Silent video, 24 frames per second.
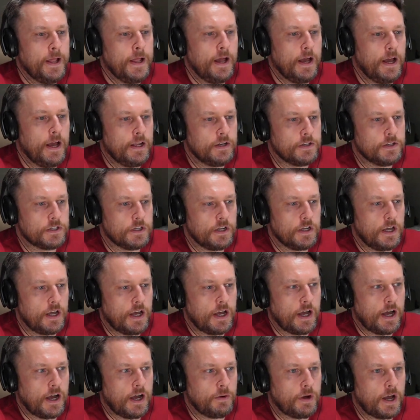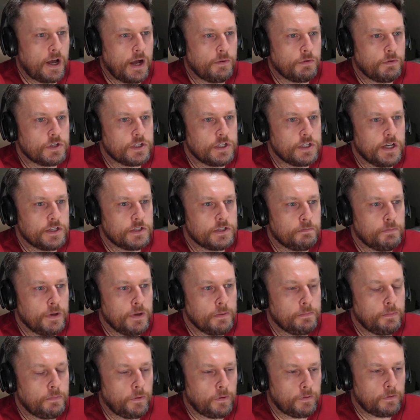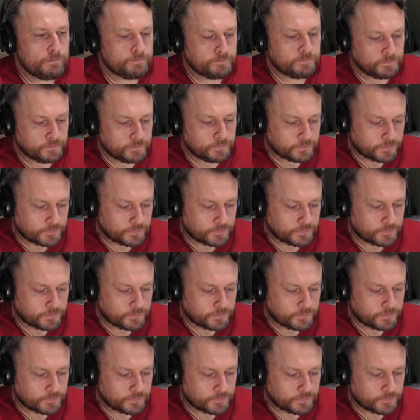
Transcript: And I would say to people,